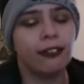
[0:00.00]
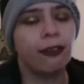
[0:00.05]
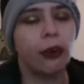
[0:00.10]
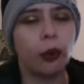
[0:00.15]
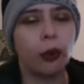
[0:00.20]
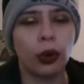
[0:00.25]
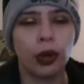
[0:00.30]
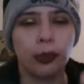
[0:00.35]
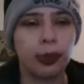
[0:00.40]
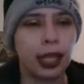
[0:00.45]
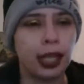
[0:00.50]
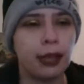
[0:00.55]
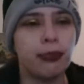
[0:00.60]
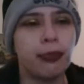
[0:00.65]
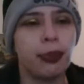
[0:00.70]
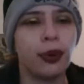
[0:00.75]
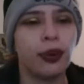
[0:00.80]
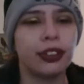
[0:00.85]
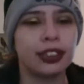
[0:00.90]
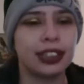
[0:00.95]
4
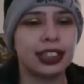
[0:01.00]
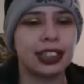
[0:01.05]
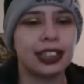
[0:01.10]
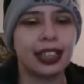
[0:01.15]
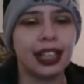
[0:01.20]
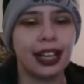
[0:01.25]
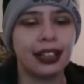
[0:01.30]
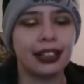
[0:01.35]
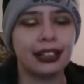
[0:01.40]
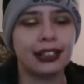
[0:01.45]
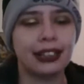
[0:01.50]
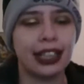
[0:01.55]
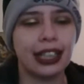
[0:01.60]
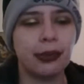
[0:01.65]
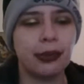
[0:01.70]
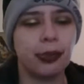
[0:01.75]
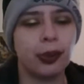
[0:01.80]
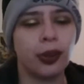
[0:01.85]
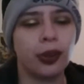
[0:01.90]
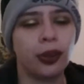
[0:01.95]
people sitting at a
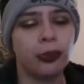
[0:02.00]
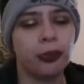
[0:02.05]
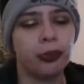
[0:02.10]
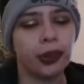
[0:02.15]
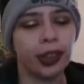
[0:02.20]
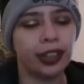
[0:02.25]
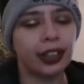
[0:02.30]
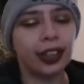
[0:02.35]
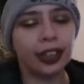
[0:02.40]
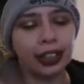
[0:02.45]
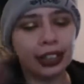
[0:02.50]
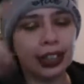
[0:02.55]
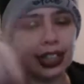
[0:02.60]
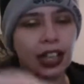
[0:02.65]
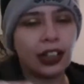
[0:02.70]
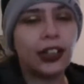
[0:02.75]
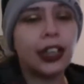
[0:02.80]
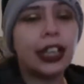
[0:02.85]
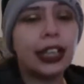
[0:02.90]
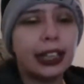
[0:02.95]
table, and, like,
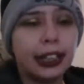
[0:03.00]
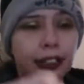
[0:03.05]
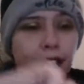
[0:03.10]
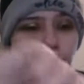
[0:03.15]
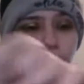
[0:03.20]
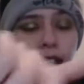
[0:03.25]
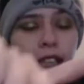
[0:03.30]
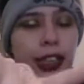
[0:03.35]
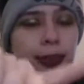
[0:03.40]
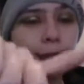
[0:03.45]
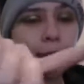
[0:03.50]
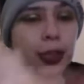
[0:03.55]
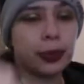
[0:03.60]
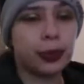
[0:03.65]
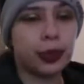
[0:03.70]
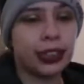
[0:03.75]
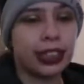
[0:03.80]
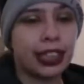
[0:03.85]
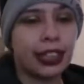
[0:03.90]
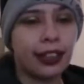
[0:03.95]
Kara and her husbands
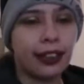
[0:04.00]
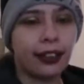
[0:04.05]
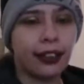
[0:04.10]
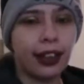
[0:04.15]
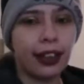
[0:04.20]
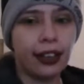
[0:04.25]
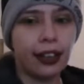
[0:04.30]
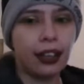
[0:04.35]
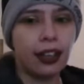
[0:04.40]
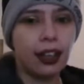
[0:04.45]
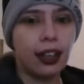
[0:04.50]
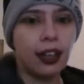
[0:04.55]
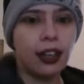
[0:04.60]
were sitting, like,